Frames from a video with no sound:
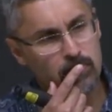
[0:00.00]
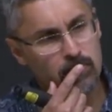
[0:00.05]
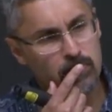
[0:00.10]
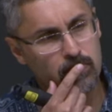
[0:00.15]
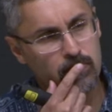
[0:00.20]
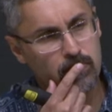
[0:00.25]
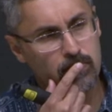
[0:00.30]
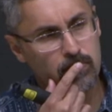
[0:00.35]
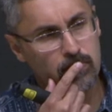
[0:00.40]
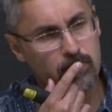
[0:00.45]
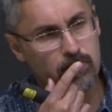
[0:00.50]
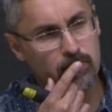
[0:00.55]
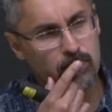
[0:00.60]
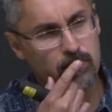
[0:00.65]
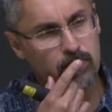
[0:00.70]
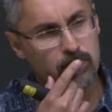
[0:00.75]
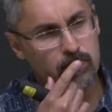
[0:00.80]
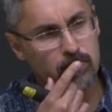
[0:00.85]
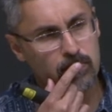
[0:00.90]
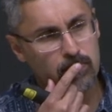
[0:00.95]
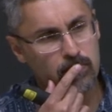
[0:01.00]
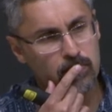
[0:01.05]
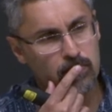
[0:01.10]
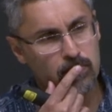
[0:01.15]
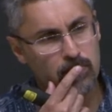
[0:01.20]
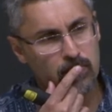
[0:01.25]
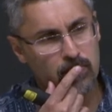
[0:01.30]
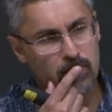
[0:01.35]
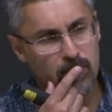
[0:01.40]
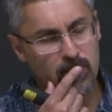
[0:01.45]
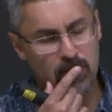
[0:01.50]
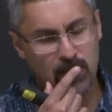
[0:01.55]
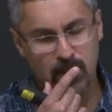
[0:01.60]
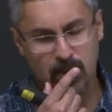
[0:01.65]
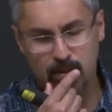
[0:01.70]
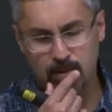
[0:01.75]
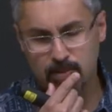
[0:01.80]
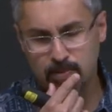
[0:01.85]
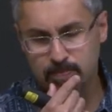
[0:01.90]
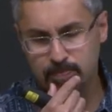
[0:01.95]
if there's a, uh,
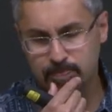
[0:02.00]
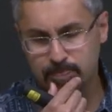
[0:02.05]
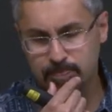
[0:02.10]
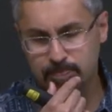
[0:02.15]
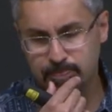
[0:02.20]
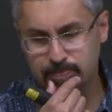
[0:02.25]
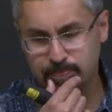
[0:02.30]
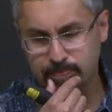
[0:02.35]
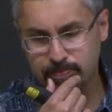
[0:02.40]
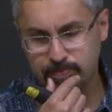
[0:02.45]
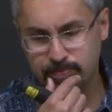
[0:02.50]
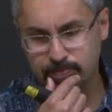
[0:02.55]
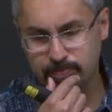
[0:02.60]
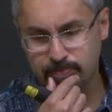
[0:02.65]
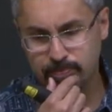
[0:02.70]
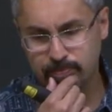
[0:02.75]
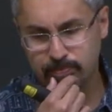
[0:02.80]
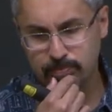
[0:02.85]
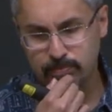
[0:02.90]
a term that looks like